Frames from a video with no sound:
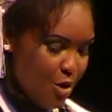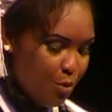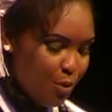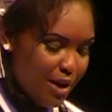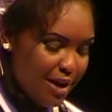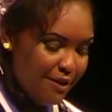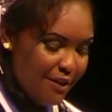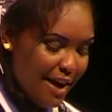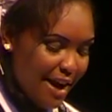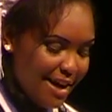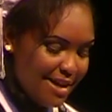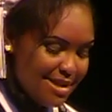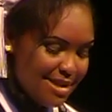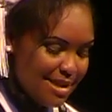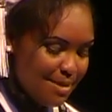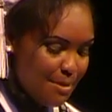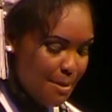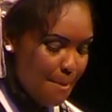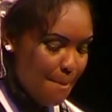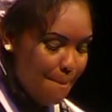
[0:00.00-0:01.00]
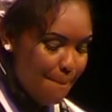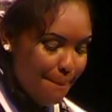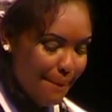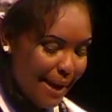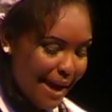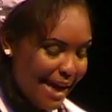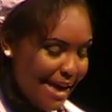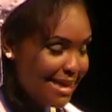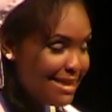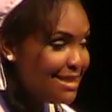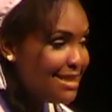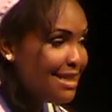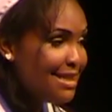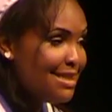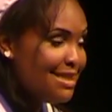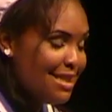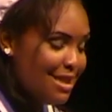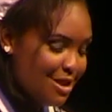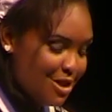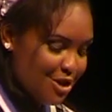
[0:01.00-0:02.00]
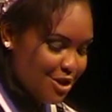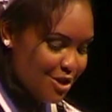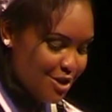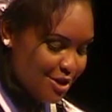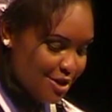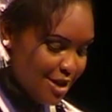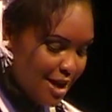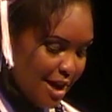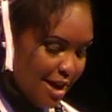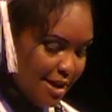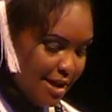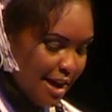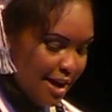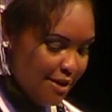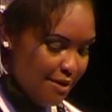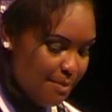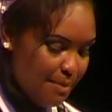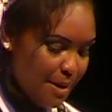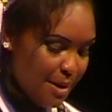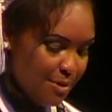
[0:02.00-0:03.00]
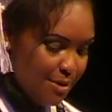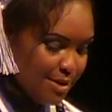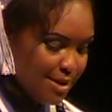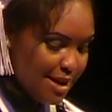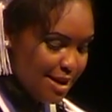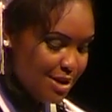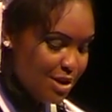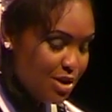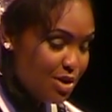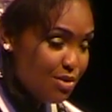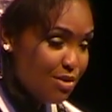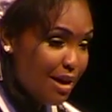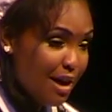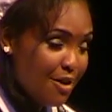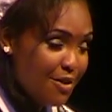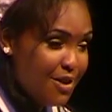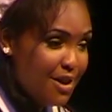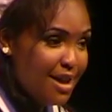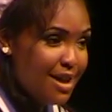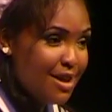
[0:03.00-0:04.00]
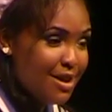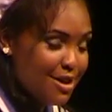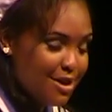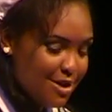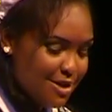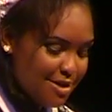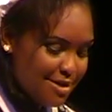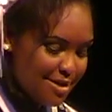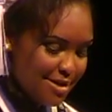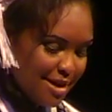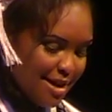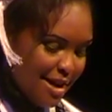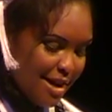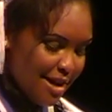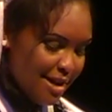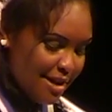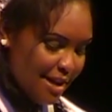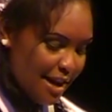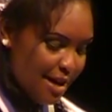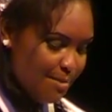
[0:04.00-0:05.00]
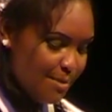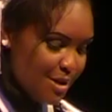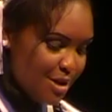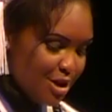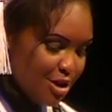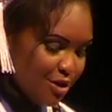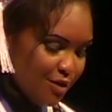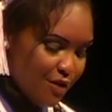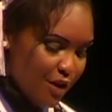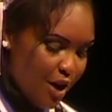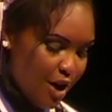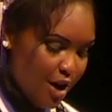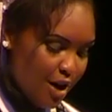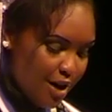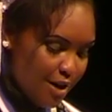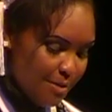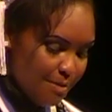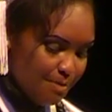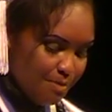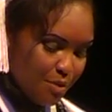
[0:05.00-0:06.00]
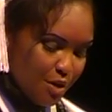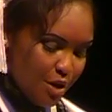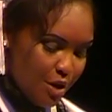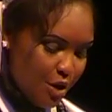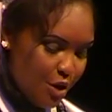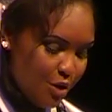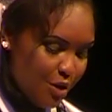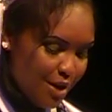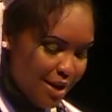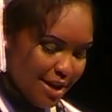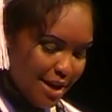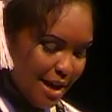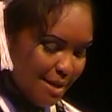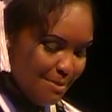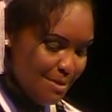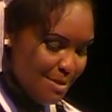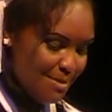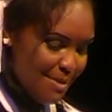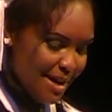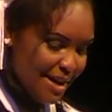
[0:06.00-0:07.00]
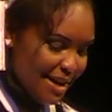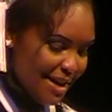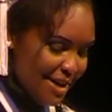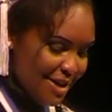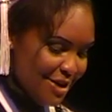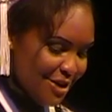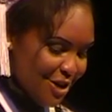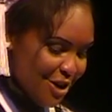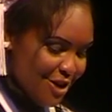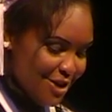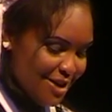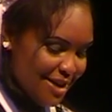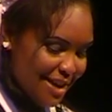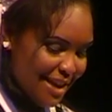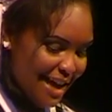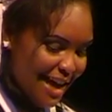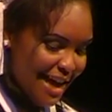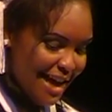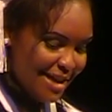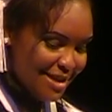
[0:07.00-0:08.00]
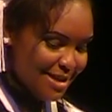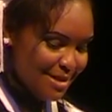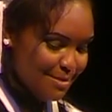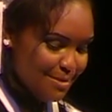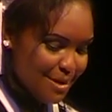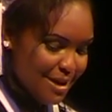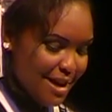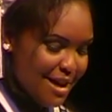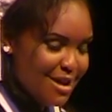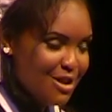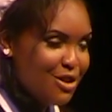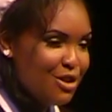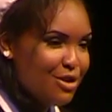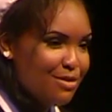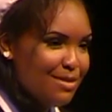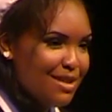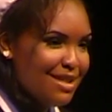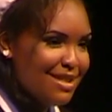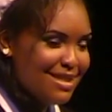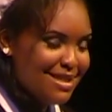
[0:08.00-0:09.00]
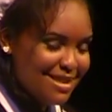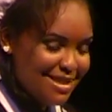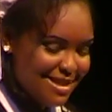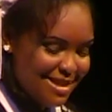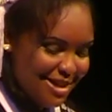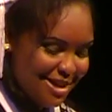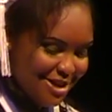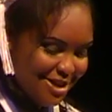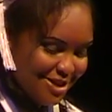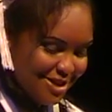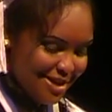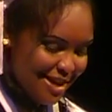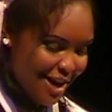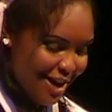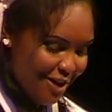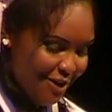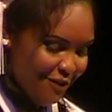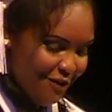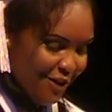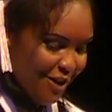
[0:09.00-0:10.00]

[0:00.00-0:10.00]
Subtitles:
We've had some amazing teachers that have been with us throughout the years, like Mr. Vaughn, who could come to my kindergarten class and bring instruments and teach us how to